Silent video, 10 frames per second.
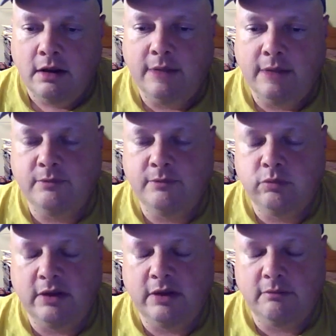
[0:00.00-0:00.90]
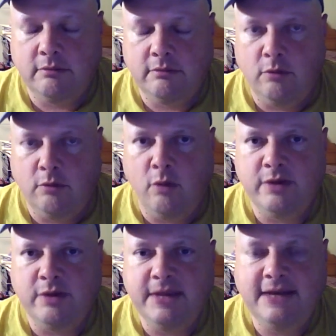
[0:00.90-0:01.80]
What would
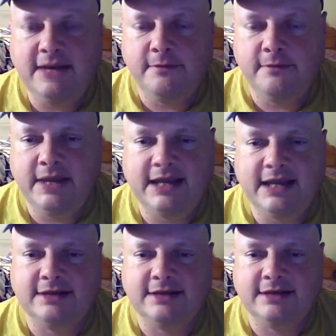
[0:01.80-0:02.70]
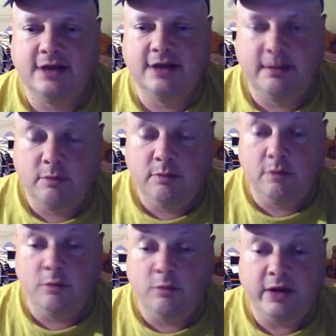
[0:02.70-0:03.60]
it mean for me as I'm a
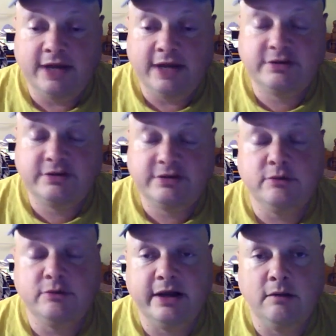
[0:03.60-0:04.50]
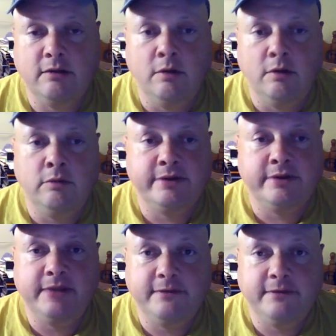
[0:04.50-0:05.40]
white heterosexual male? What would it
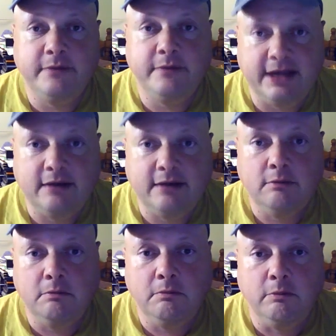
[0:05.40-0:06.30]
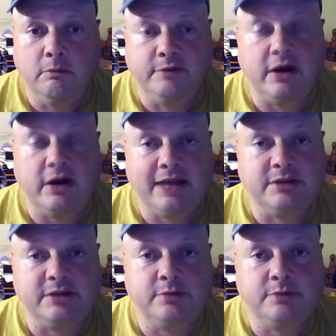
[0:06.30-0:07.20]
mean for me with Diane
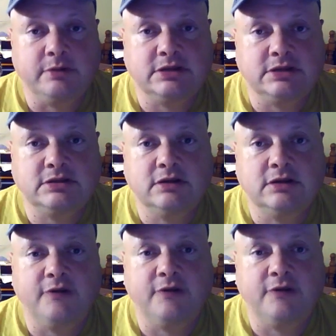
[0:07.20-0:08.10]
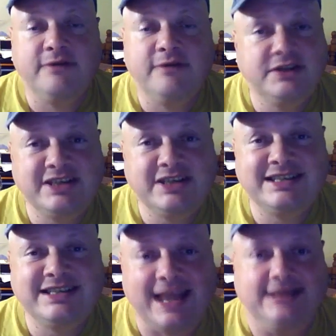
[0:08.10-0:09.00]
Abbott as Prime Minister after everything she
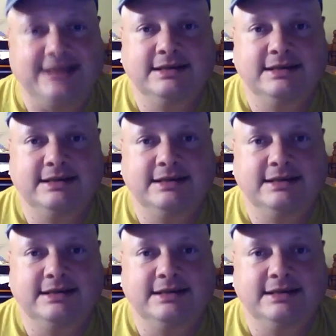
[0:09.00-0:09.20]
said?